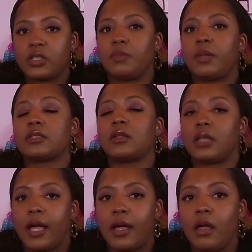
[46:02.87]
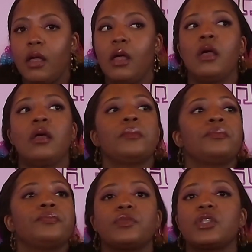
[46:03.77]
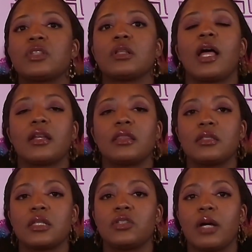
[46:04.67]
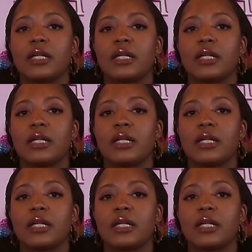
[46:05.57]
based on that. There's a lot of things that you guys